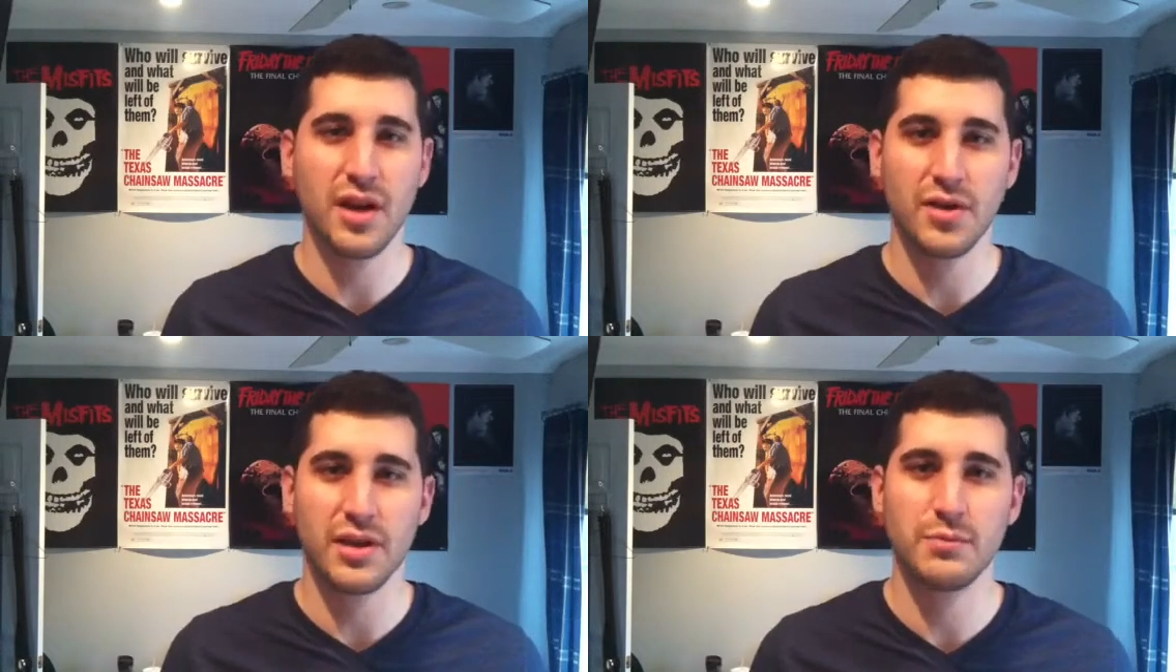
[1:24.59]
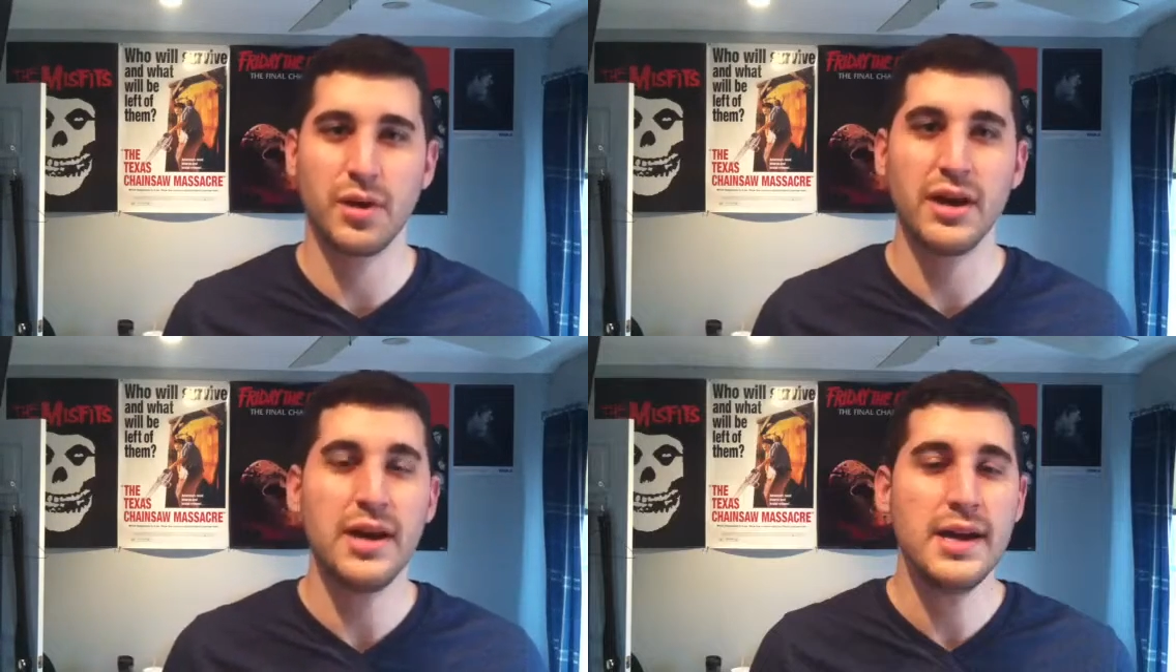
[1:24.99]
nothing,
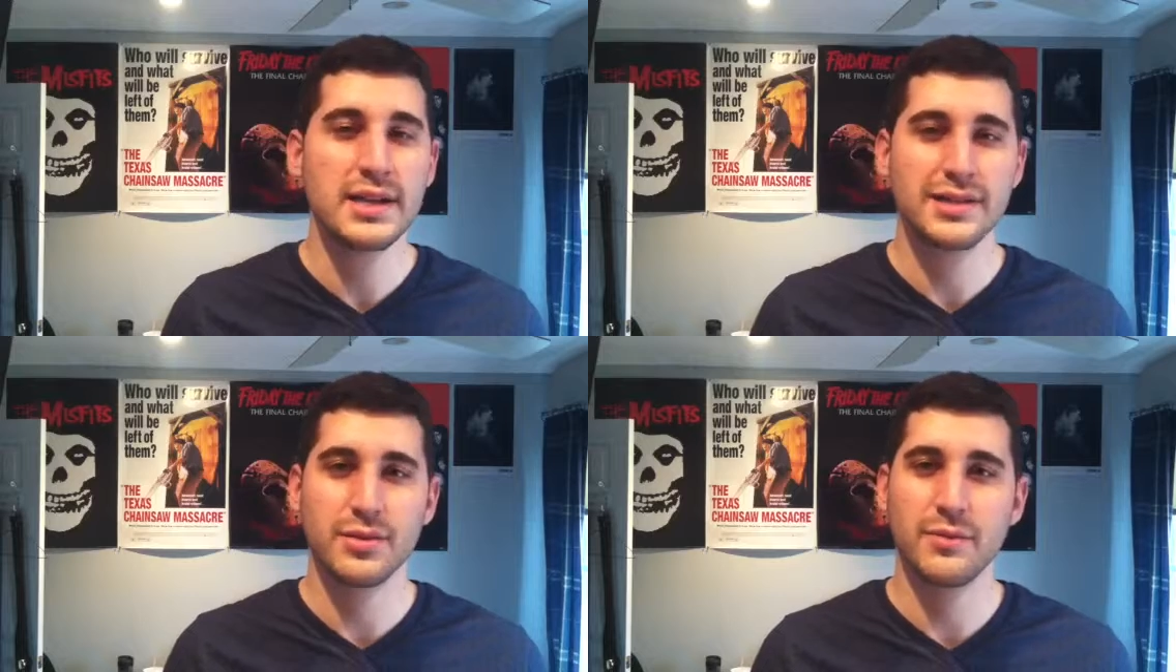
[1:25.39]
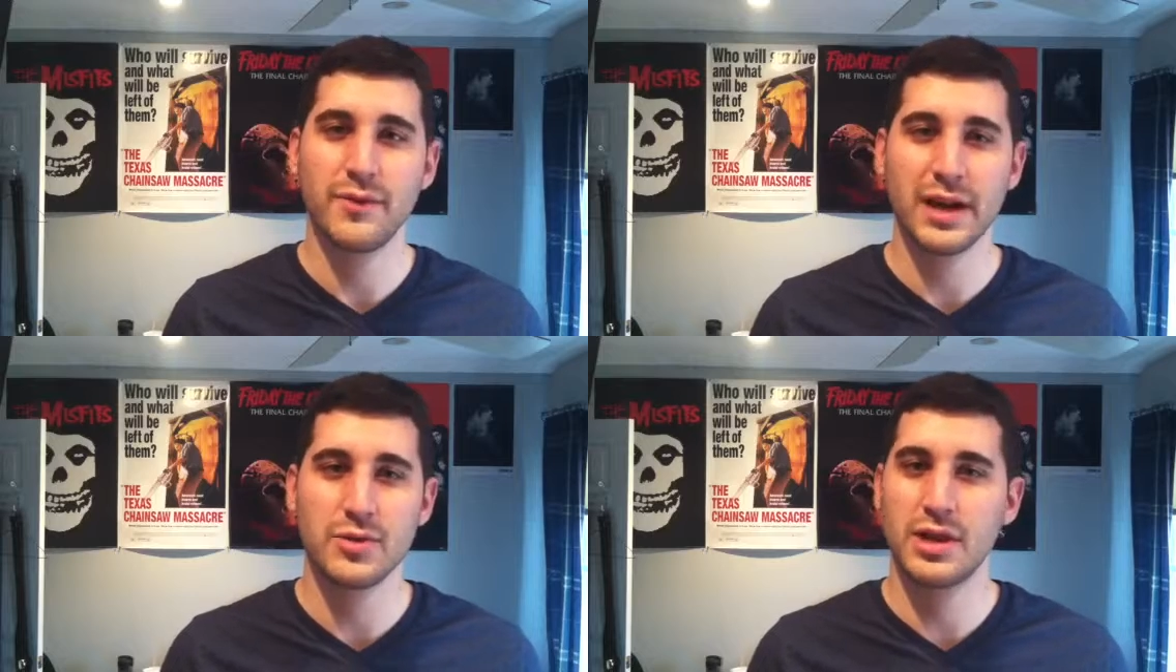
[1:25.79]
but Scream
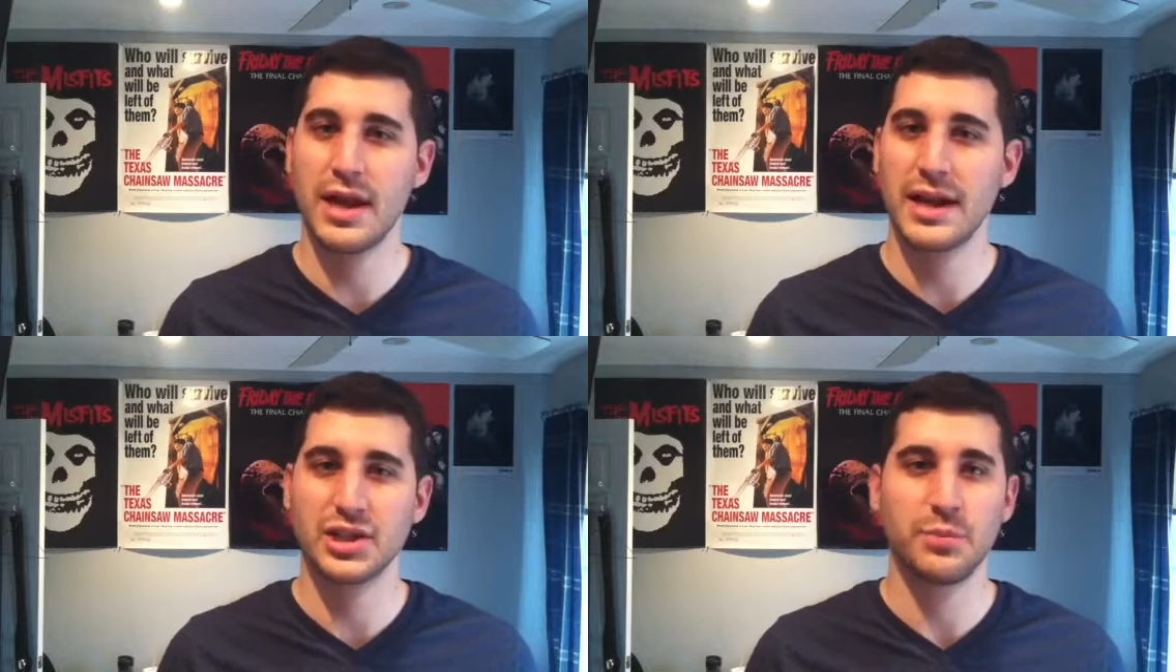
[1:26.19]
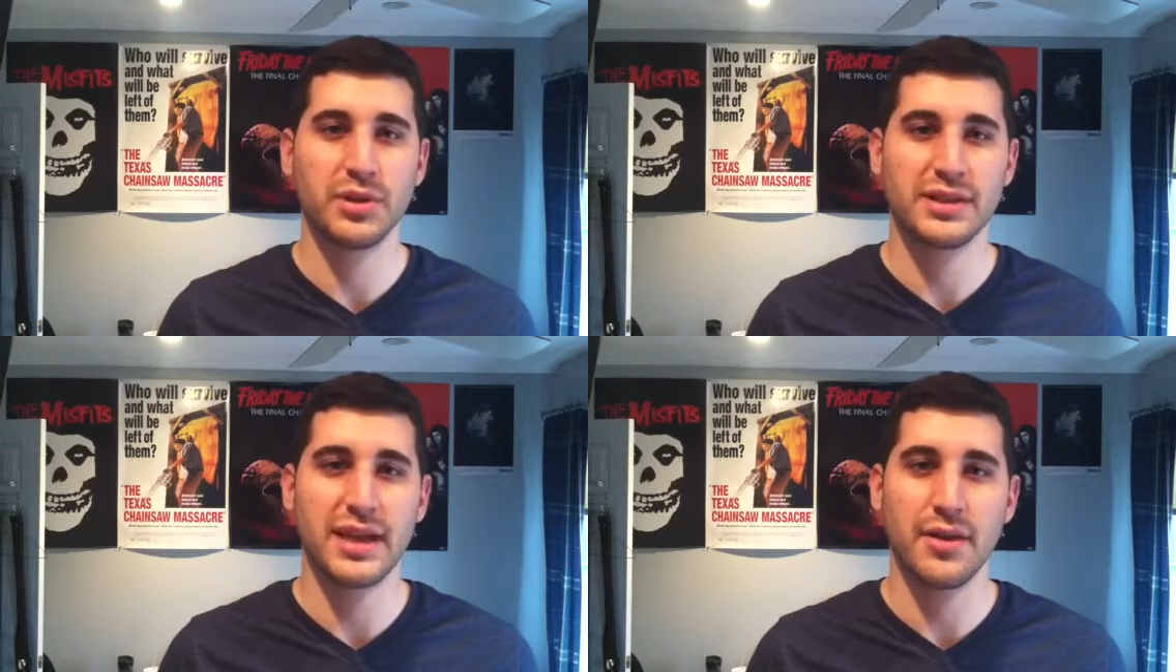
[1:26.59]
Factory actually
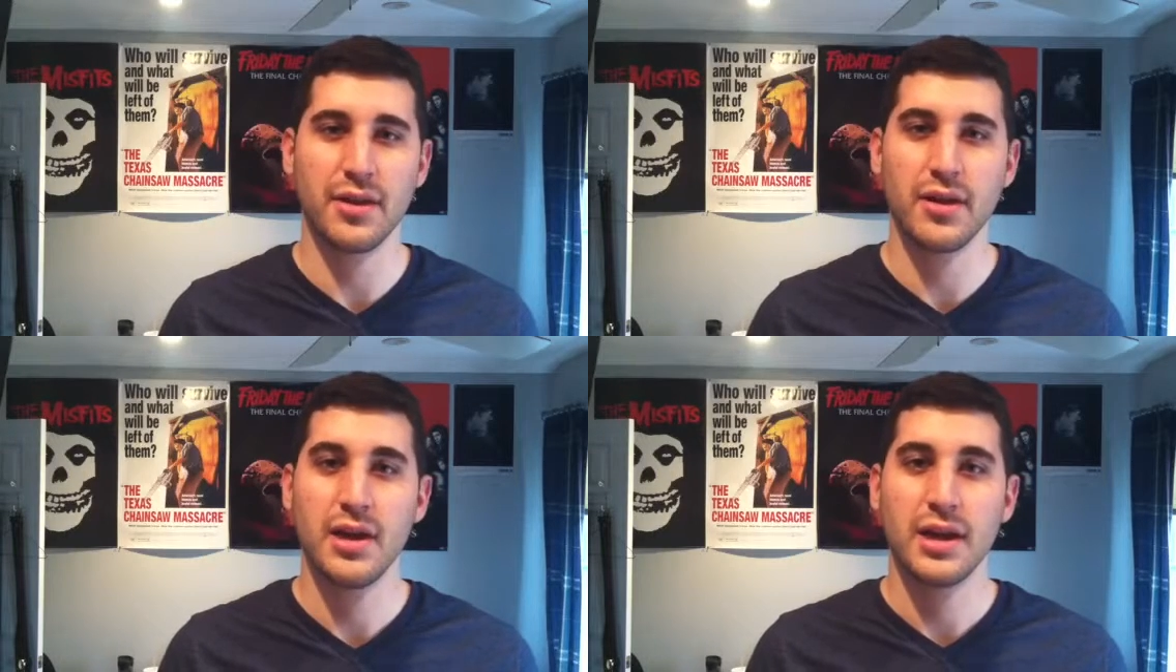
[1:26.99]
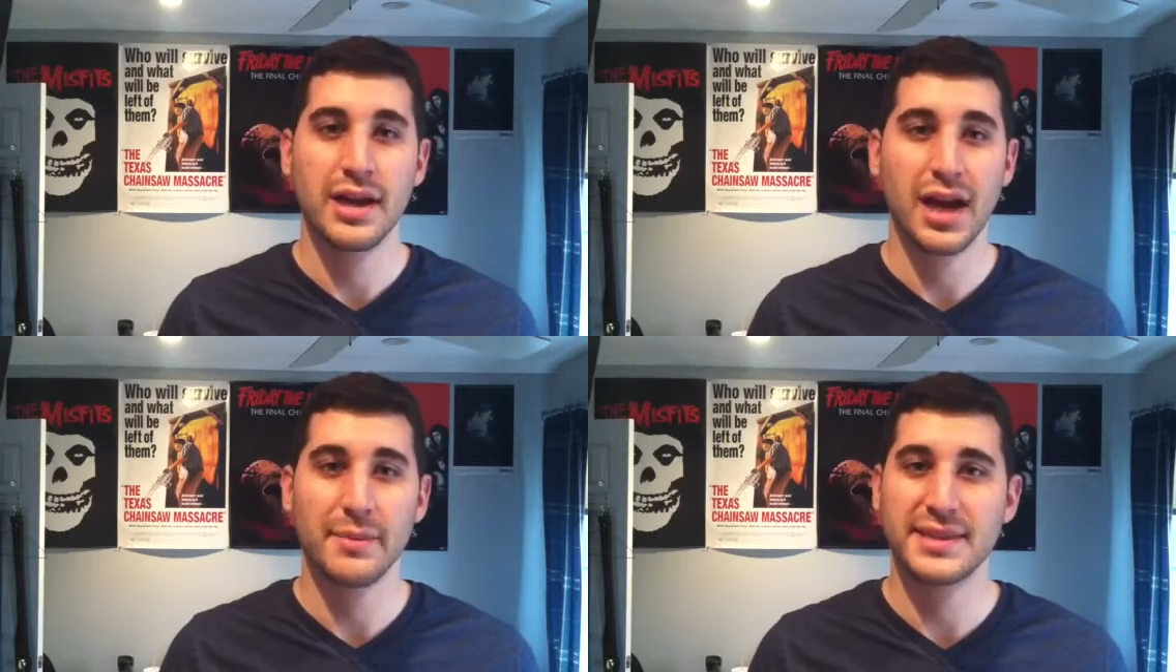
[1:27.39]
put together
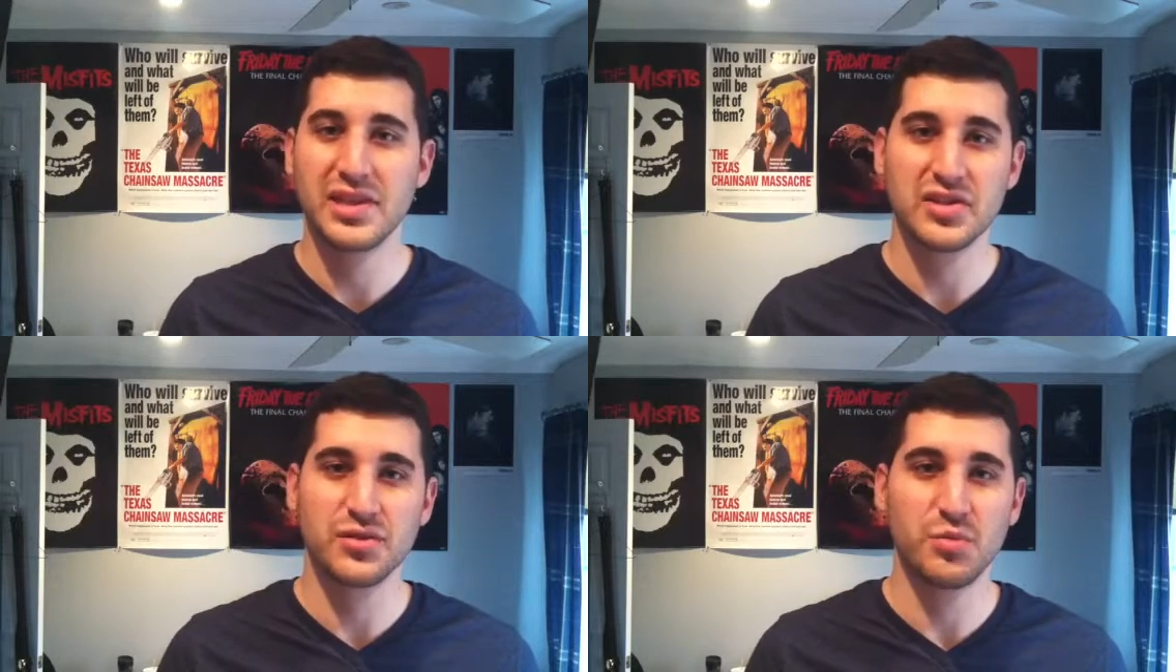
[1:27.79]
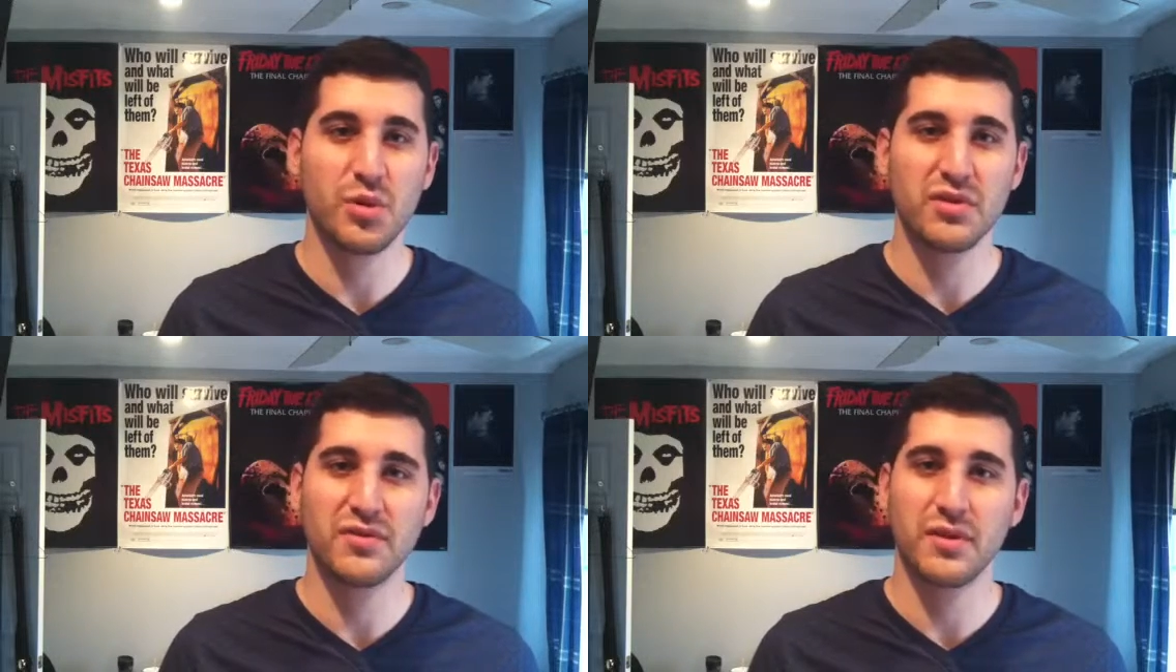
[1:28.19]
commentaries for
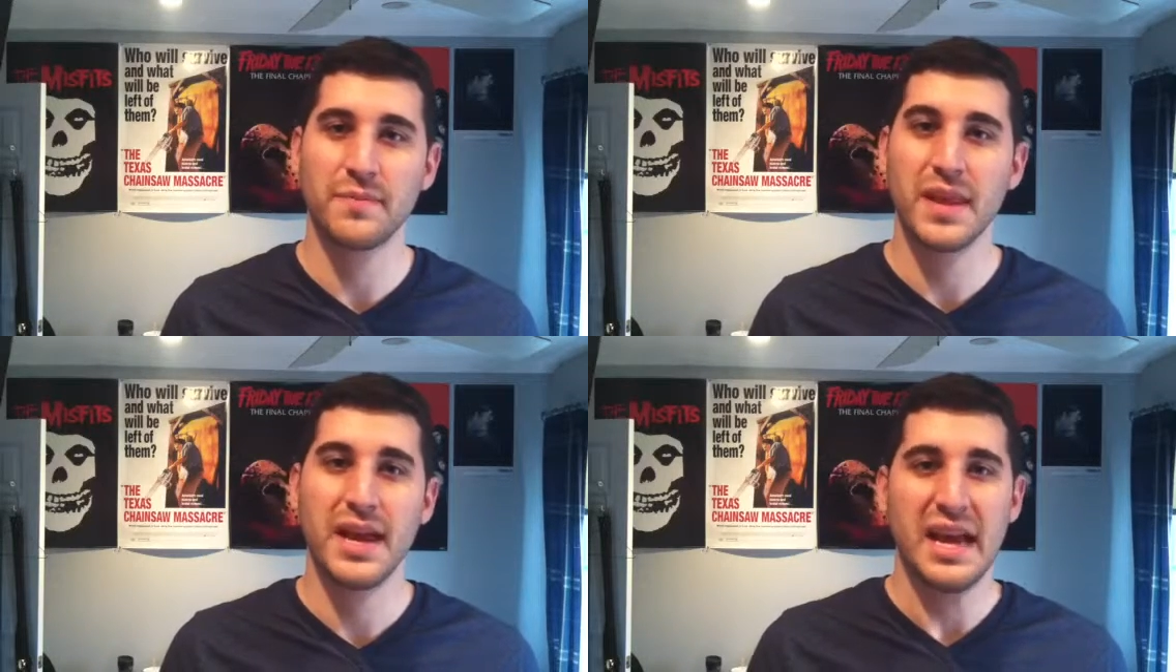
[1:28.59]
both of them,